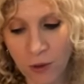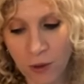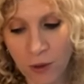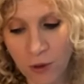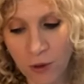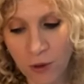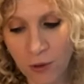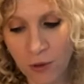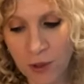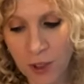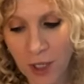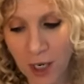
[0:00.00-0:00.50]

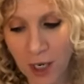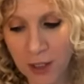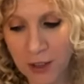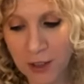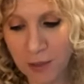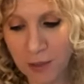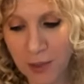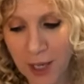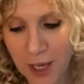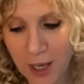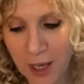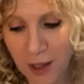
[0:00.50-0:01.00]
you talked
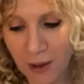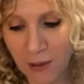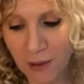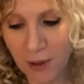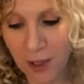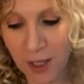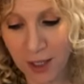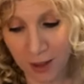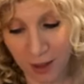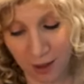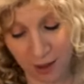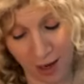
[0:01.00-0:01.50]

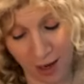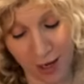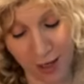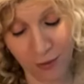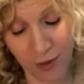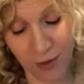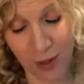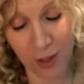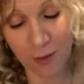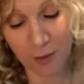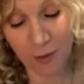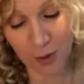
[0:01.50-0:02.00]
about, and
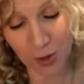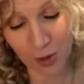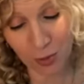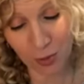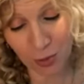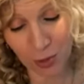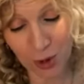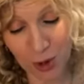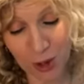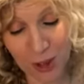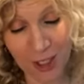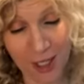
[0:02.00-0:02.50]
I very much
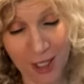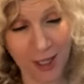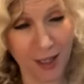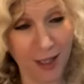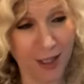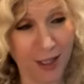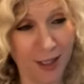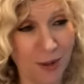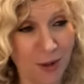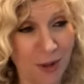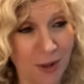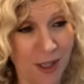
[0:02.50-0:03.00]

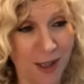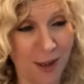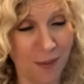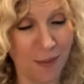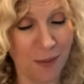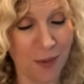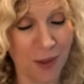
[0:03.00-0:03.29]
appreciate it.